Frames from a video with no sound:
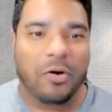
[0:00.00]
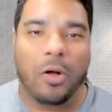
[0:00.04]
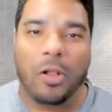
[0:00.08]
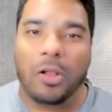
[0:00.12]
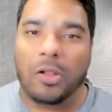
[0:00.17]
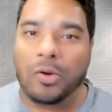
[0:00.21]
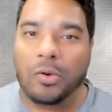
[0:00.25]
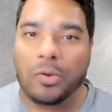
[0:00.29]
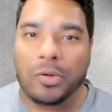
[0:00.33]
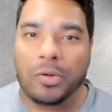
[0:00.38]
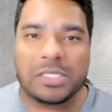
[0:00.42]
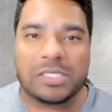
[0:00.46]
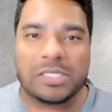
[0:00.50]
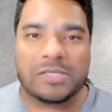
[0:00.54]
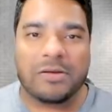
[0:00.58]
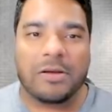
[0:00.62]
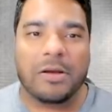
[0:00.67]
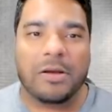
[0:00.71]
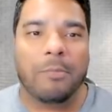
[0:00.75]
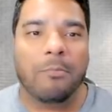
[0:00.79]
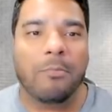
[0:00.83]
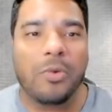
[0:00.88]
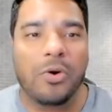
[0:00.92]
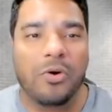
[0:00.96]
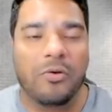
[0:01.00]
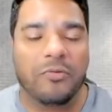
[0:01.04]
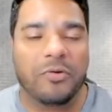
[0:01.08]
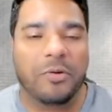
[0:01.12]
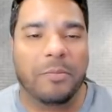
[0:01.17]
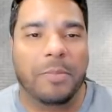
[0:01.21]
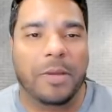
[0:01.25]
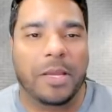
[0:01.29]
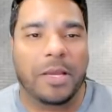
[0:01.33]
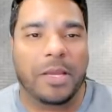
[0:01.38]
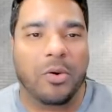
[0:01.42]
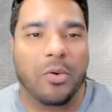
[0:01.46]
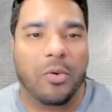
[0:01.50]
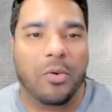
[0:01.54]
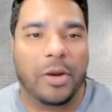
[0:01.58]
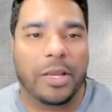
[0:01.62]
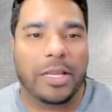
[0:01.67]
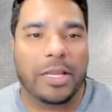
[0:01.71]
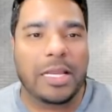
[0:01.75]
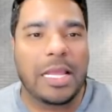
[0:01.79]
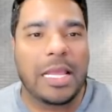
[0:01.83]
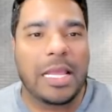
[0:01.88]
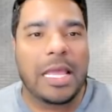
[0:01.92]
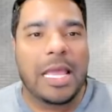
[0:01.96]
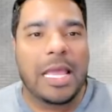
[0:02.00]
Altcoins move with Bitcoin.